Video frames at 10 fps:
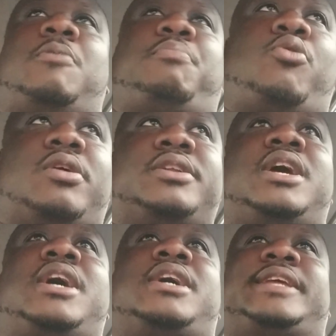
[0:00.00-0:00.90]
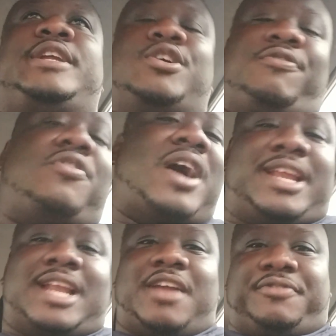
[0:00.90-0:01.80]
important than your Friday
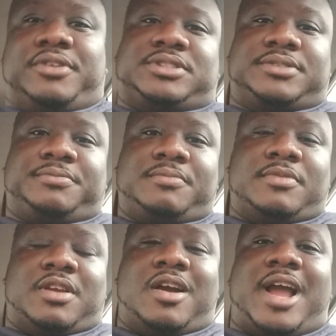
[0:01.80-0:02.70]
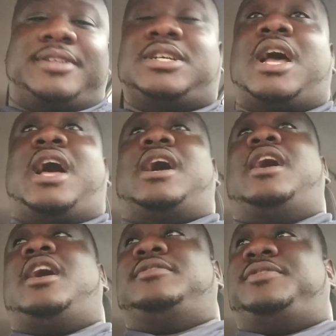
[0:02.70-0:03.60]
night future. All right.
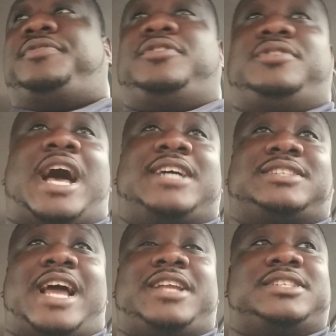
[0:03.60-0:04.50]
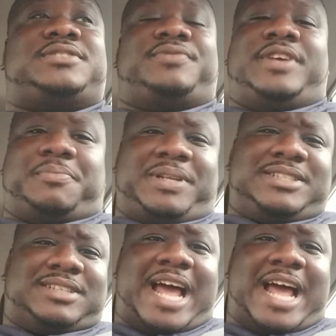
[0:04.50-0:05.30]
If you guys like this video, please